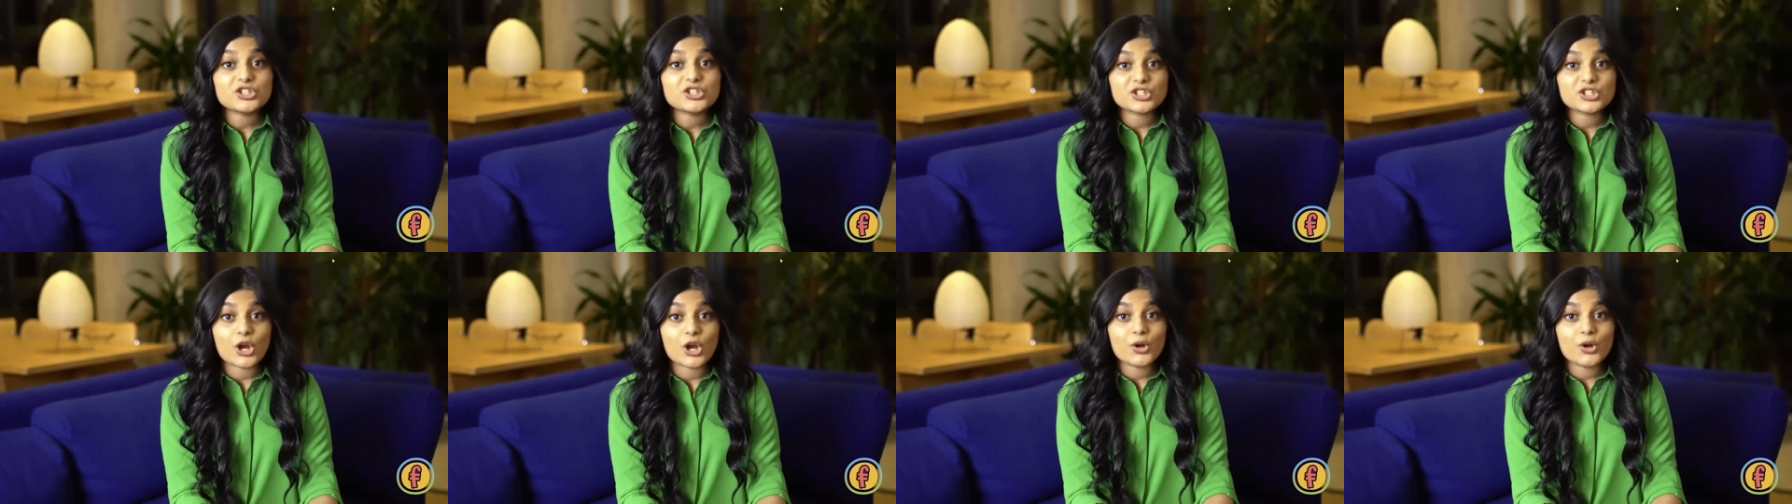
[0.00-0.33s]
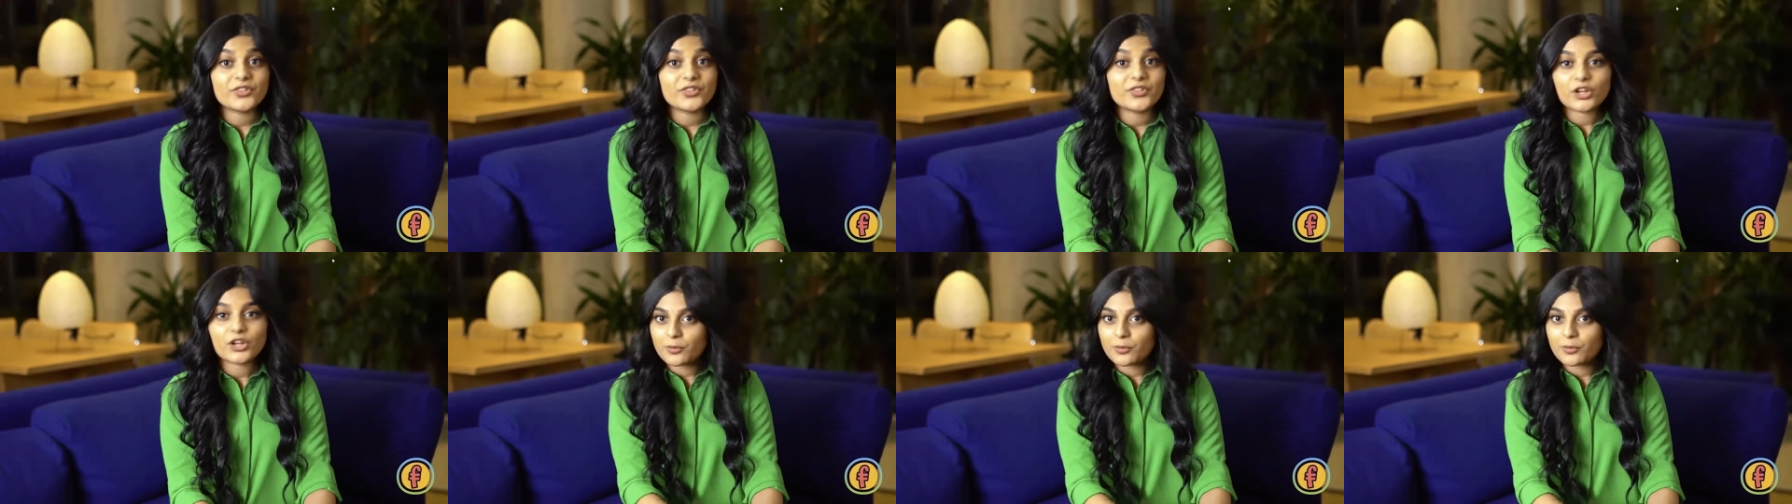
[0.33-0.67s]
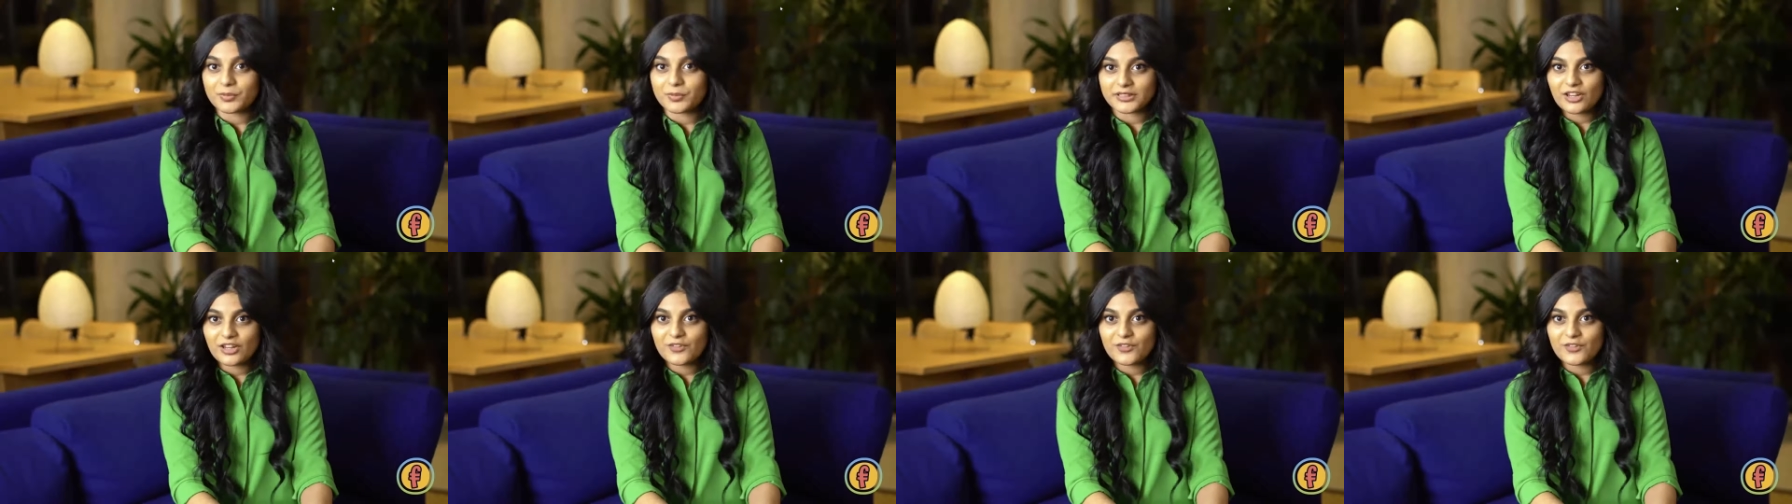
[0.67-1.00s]
show that our
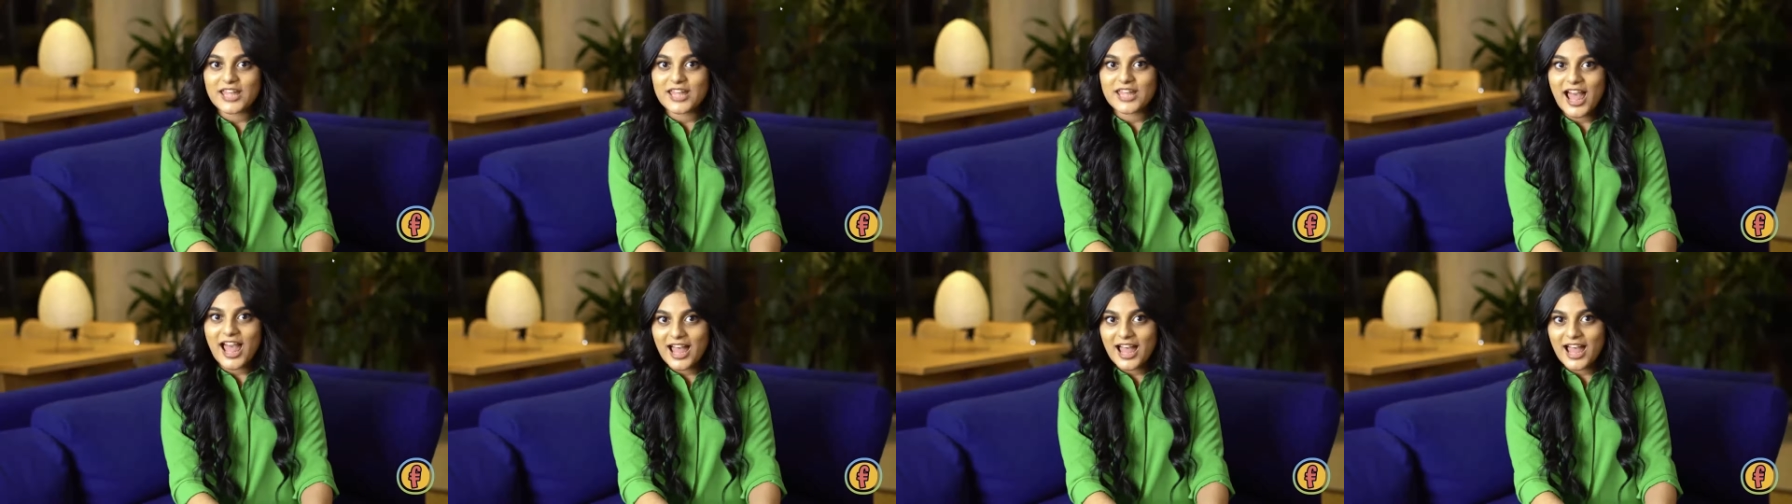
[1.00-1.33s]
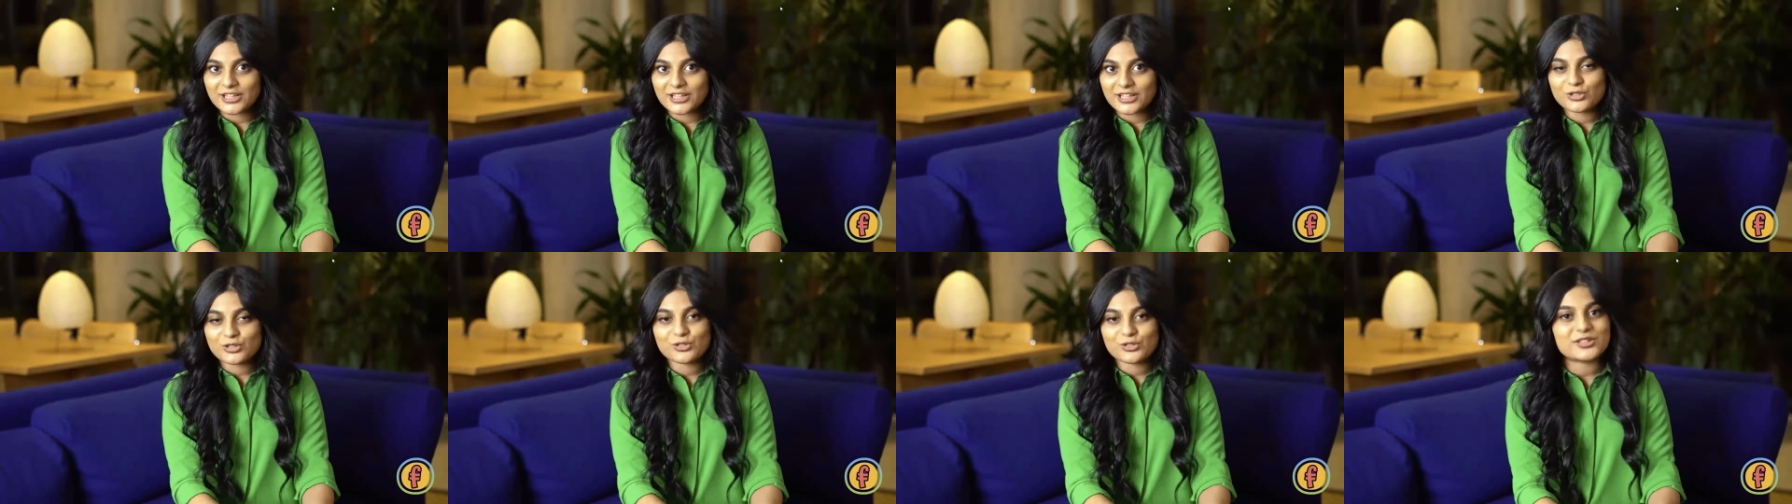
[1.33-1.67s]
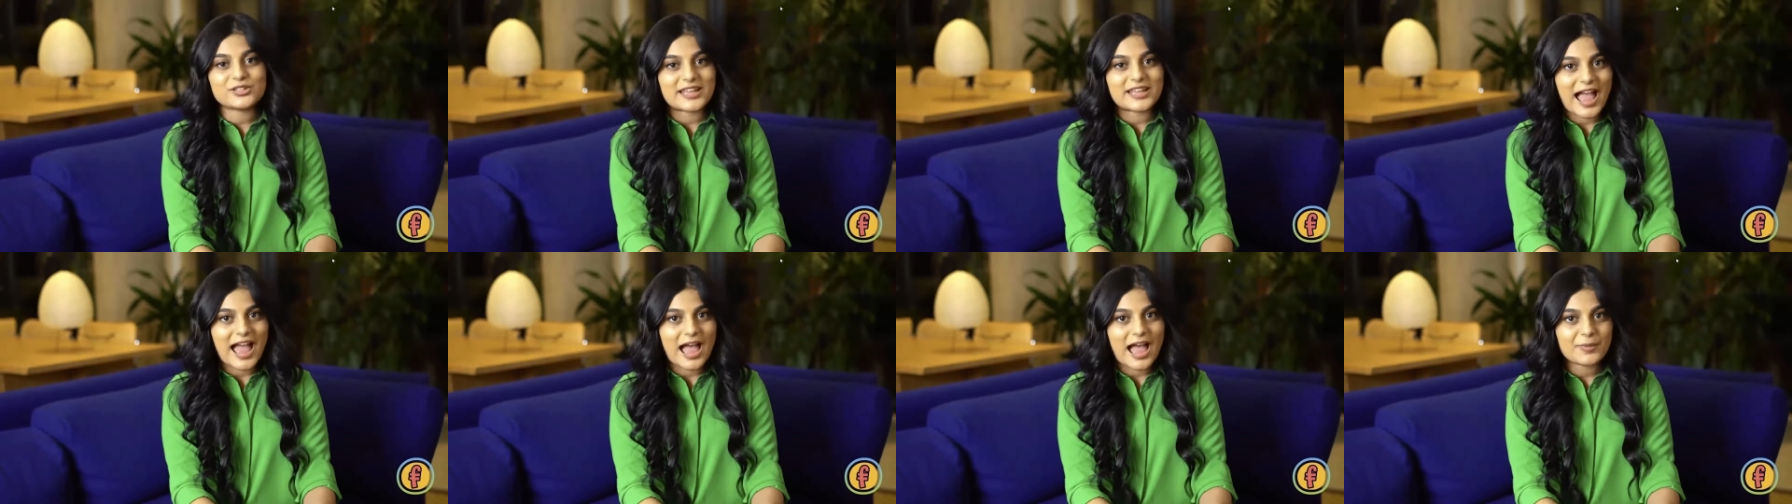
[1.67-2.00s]
beliefs, attitudes,
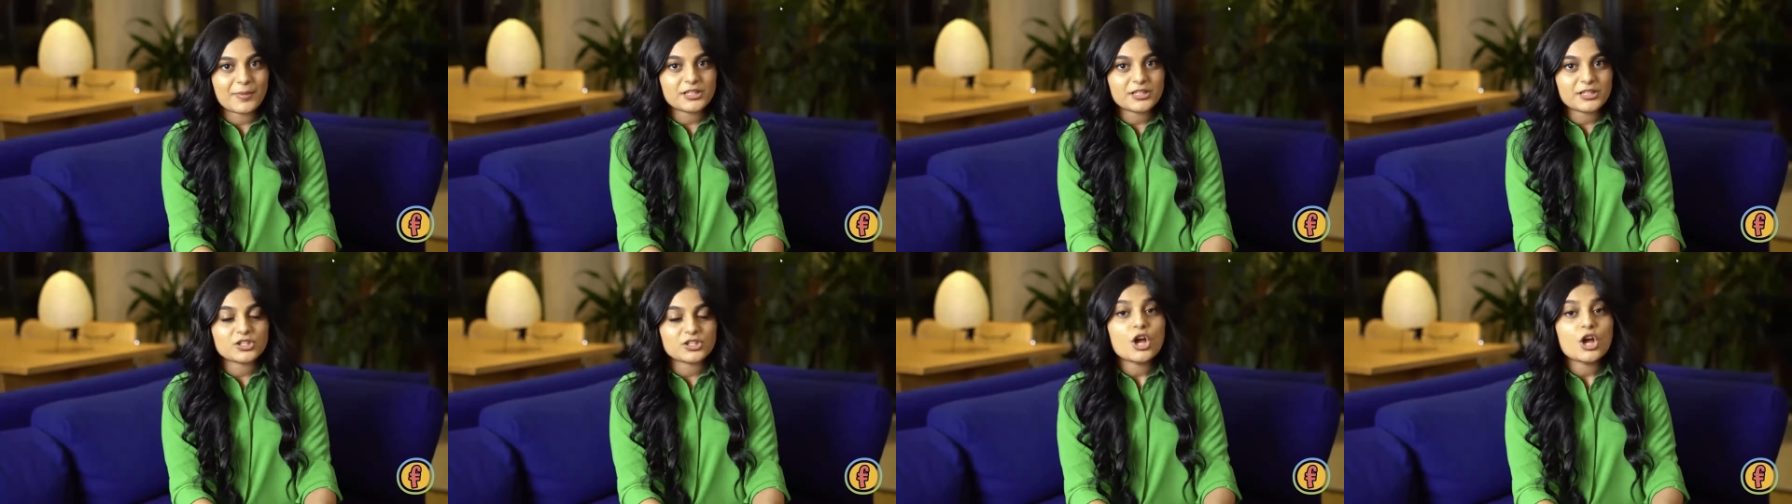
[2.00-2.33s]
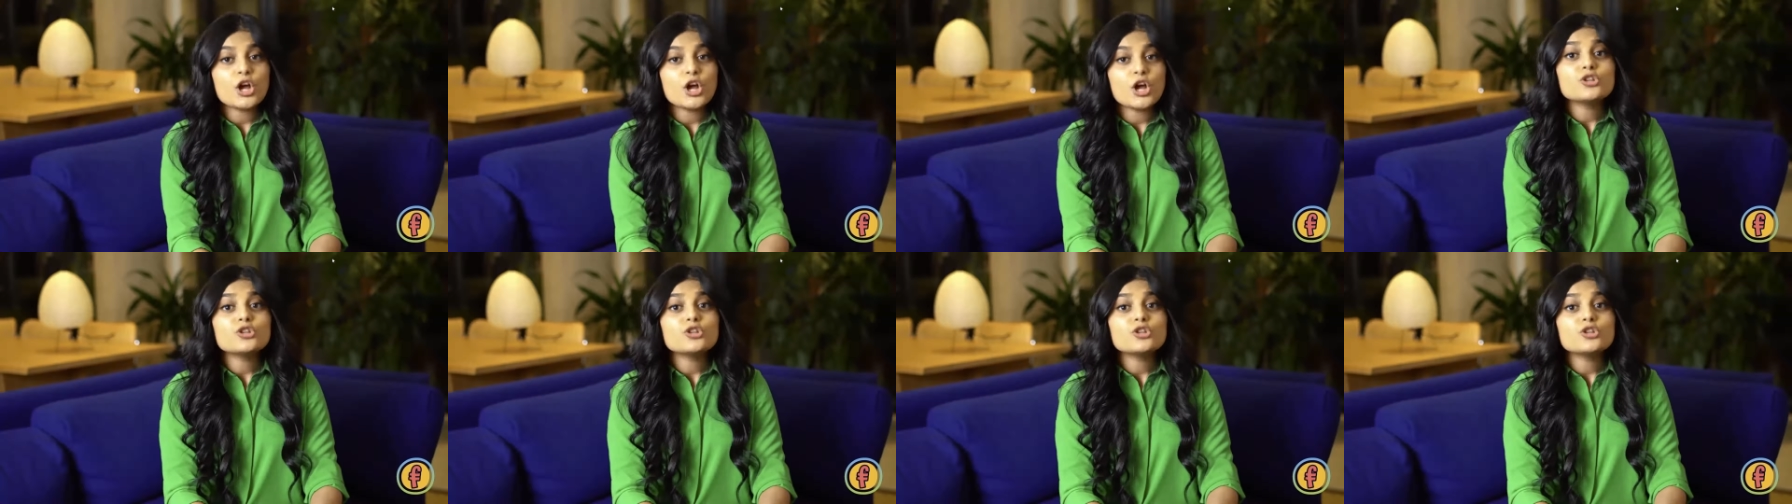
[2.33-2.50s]
and habits